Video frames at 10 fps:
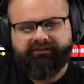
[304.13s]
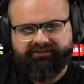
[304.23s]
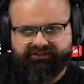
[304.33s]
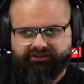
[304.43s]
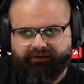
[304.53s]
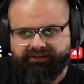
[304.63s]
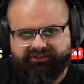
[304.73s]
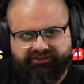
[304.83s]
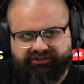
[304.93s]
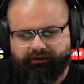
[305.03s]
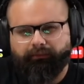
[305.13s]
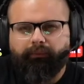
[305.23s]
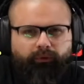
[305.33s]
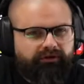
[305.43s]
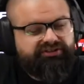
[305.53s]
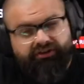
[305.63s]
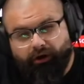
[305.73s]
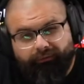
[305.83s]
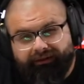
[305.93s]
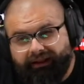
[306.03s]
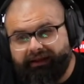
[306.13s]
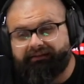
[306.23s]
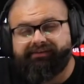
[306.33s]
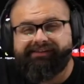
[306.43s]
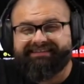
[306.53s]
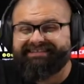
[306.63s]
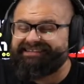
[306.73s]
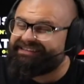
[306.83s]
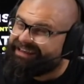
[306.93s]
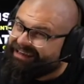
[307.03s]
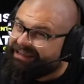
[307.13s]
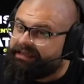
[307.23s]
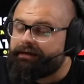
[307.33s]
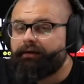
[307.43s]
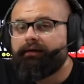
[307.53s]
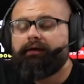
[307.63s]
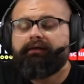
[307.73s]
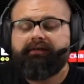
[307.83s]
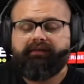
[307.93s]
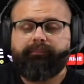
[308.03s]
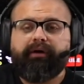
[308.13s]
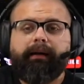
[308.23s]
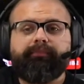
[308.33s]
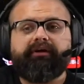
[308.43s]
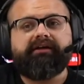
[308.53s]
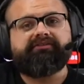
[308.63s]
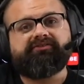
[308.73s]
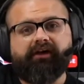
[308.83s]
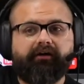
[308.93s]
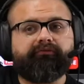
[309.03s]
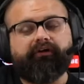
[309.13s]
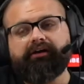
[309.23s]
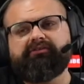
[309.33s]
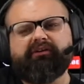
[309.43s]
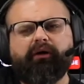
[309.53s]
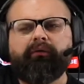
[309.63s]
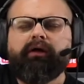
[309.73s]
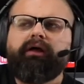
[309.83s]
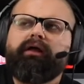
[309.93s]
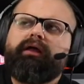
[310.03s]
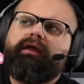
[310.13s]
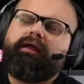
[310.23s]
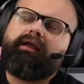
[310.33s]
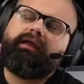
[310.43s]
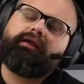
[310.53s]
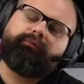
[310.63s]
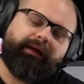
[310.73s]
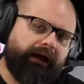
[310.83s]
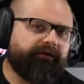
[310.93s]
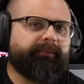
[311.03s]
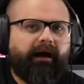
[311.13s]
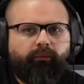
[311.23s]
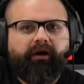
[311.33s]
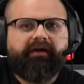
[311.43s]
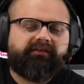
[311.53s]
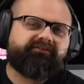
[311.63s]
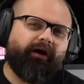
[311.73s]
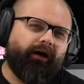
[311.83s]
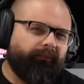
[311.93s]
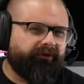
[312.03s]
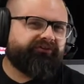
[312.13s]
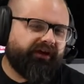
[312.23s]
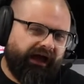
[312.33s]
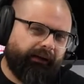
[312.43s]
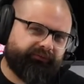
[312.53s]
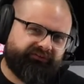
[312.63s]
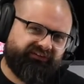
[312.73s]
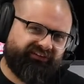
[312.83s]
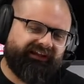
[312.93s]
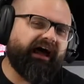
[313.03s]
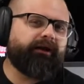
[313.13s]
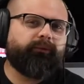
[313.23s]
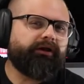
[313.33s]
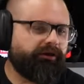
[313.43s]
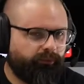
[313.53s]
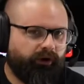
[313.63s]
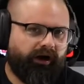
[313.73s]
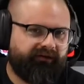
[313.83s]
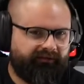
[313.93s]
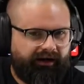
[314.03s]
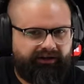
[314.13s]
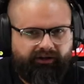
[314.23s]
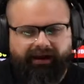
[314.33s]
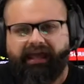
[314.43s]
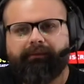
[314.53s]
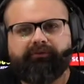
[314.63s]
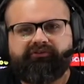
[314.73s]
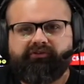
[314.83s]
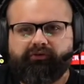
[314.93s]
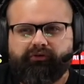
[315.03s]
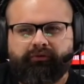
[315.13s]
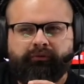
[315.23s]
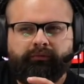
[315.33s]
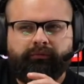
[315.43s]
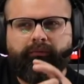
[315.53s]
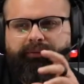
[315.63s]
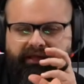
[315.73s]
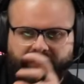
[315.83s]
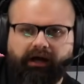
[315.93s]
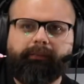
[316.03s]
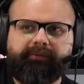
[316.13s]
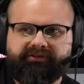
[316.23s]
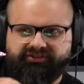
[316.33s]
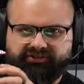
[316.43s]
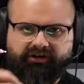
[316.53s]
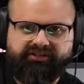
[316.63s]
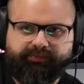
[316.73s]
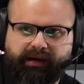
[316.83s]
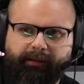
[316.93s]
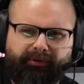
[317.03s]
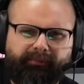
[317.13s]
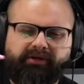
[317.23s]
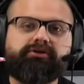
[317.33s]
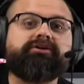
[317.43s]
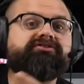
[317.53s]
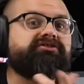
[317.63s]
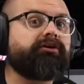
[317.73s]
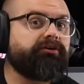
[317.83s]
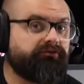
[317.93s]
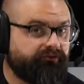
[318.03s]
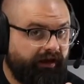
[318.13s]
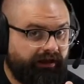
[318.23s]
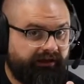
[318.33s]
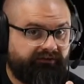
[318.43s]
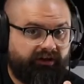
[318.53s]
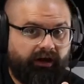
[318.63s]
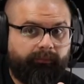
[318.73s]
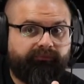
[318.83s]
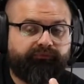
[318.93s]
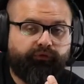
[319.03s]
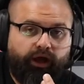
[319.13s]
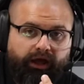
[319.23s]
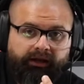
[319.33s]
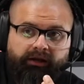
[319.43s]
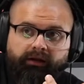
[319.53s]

situations that are more so related to the city than the property itself, right? So in a roundabout way, this almost accomplishes a lot of what you want, right? You're able to pick up a distressed property, but you can still use financing up front,